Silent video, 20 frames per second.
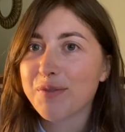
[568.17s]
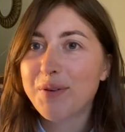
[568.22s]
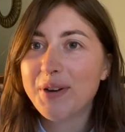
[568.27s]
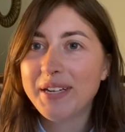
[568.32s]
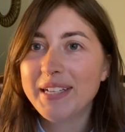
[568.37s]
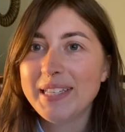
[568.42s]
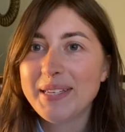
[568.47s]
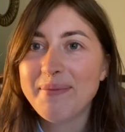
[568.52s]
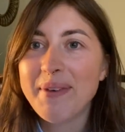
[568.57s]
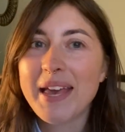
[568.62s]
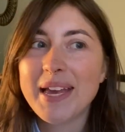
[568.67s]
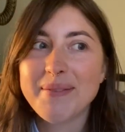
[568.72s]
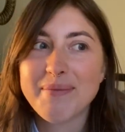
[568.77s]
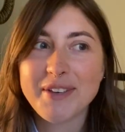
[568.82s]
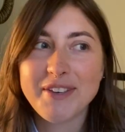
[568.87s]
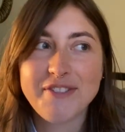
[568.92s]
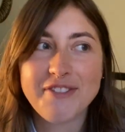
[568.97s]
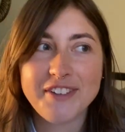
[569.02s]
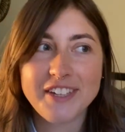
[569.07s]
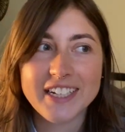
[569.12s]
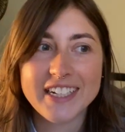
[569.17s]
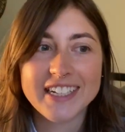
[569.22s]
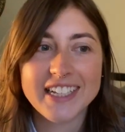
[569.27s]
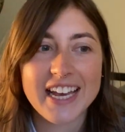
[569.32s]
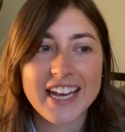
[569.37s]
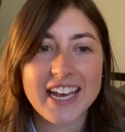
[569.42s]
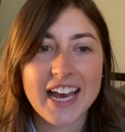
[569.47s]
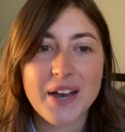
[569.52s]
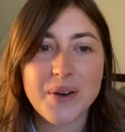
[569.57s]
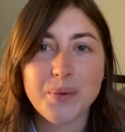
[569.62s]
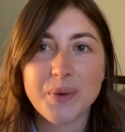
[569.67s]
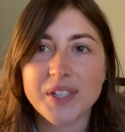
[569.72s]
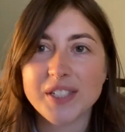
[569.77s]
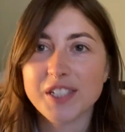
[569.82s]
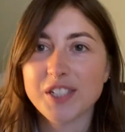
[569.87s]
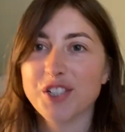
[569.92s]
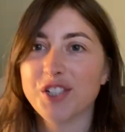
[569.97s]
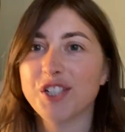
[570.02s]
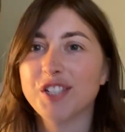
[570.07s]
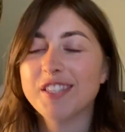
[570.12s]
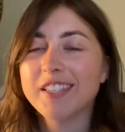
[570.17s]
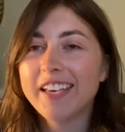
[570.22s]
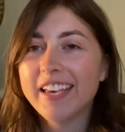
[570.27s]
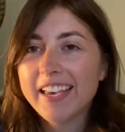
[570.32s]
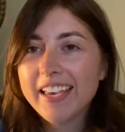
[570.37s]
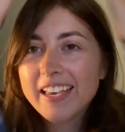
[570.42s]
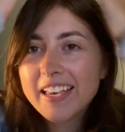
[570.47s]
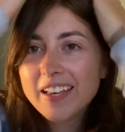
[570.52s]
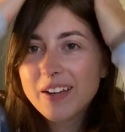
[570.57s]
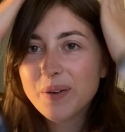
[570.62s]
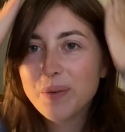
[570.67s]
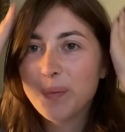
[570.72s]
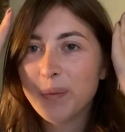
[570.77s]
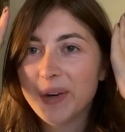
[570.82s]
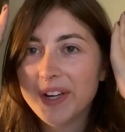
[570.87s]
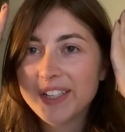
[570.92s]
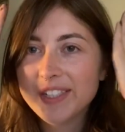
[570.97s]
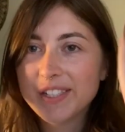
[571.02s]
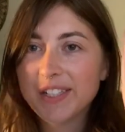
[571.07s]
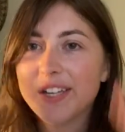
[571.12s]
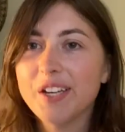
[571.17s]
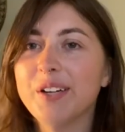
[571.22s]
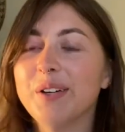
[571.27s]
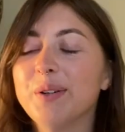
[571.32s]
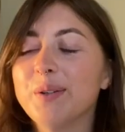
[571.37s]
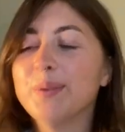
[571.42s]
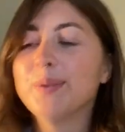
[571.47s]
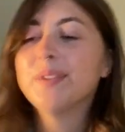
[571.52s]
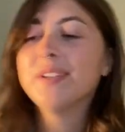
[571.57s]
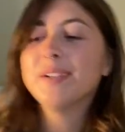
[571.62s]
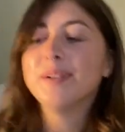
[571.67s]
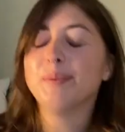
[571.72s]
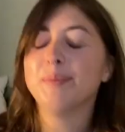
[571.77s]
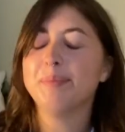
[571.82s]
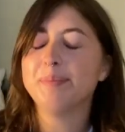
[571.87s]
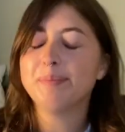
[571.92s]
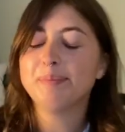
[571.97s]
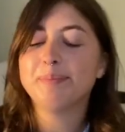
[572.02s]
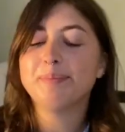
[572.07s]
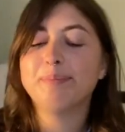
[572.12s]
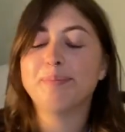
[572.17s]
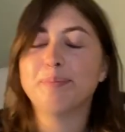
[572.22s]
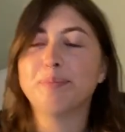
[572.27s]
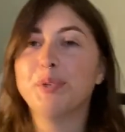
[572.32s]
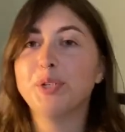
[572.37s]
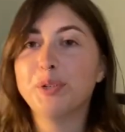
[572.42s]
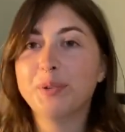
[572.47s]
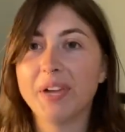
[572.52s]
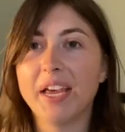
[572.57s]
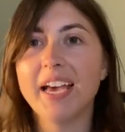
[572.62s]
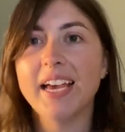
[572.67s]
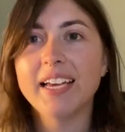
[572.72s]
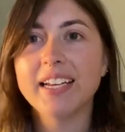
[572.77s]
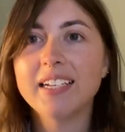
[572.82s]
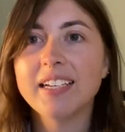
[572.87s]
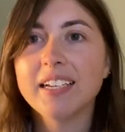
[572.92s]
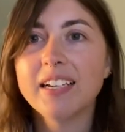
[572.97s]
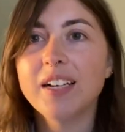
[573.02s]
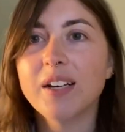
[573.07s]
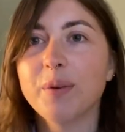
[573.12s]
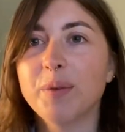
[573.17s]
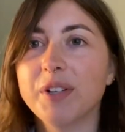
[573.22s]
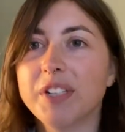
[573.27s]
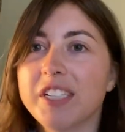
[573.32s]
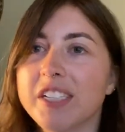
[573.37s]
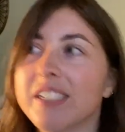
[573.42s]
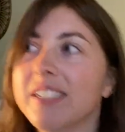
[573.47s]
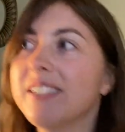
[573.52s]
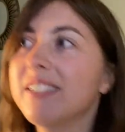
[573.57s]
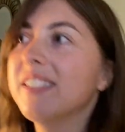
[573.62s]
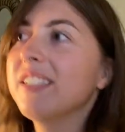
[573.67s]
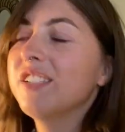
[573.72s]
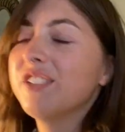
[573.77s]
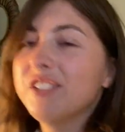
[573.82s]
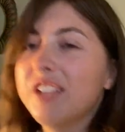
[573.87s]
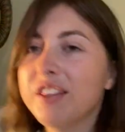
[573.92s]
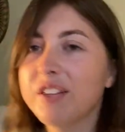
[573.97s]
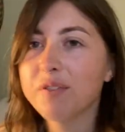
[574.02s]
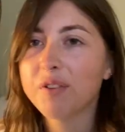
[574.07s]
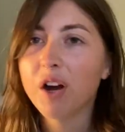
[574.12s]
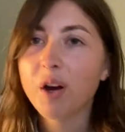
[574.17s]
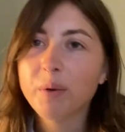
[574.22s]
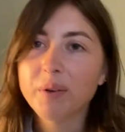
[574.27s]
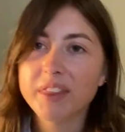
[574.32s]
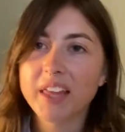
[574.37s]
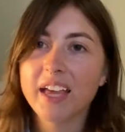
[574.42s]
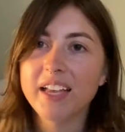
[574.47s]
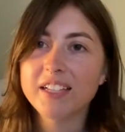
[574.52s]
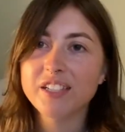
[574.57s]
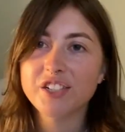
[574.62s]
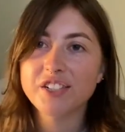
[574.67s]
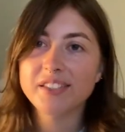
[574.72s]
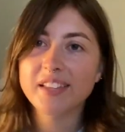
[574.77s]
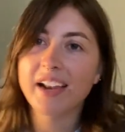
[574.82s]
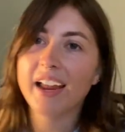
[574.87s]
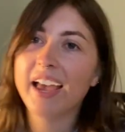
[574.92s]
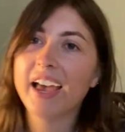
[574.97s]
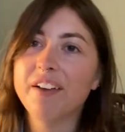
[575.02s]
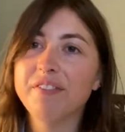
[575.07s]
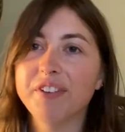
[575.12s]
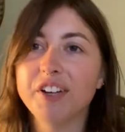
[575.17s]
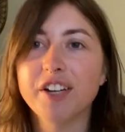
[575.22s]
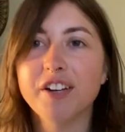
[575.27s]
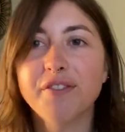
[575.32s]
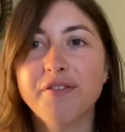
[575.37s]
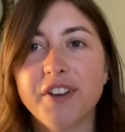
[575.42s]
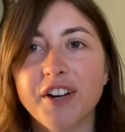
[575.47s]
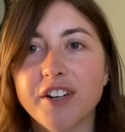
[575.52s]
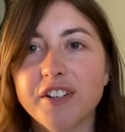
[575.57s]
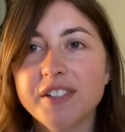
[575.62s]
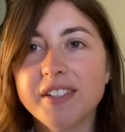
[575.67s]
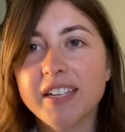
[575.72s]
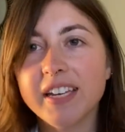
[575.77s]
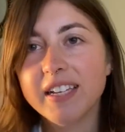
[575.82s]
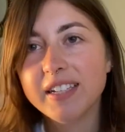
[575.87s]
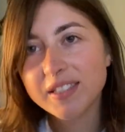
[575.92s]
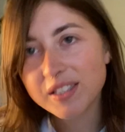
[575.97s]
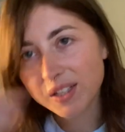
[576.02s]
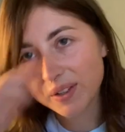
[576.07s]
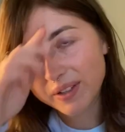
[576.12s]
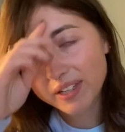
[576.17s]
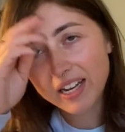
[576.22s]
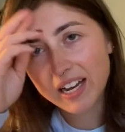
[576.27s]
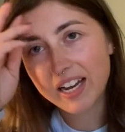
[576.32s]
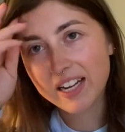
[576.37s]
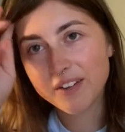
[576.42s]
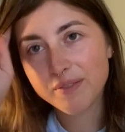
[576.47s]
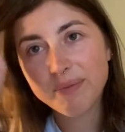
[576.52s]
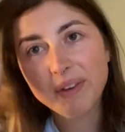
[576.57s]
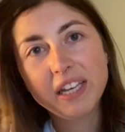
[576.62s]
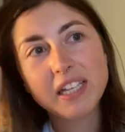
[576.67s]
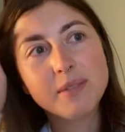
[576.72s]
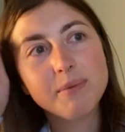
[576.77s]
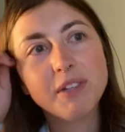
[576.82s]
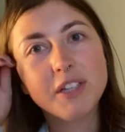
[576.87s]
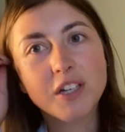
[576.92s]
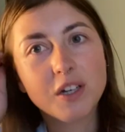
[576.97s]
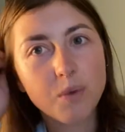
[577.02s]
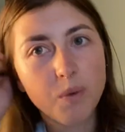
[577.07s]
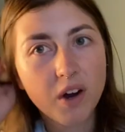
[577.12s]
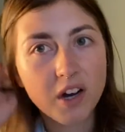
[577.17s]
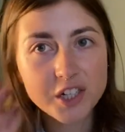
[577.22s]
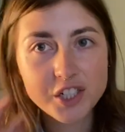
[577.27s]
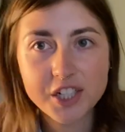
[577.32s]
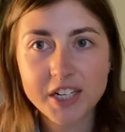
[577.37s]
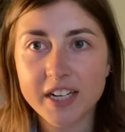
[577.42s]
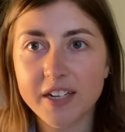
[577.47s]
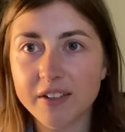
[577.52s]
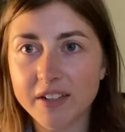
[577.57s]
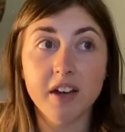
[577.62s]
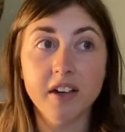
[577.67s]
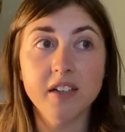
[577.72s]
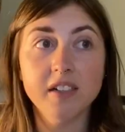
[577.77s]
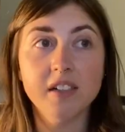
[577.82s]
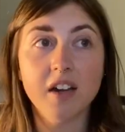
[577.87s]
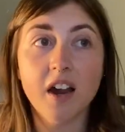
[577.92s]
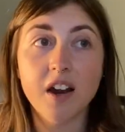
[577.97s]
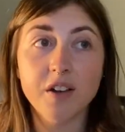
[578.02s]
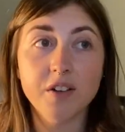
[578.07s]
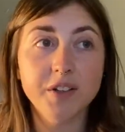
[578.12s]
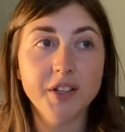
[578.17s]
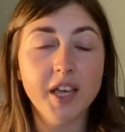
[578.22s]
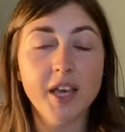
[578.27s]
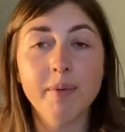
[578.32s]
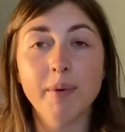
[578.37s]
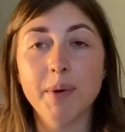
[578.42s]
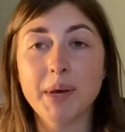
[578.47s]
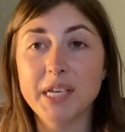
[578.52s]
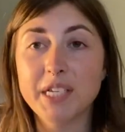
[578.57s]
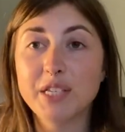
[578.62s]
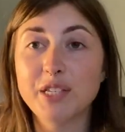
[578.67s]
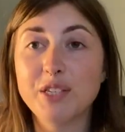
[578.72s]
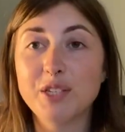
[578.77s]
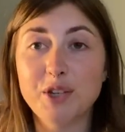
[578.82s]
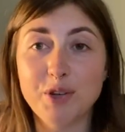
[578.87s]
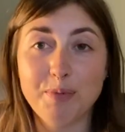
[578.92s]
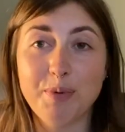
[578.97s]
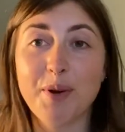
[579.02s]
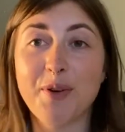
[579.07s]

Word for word: really made me feel like I wasn't just like one tone brunette, which is, there's nothing wrong with that. It's just that I have very fair skin, so it kind of makes me look washed out. And not only am I super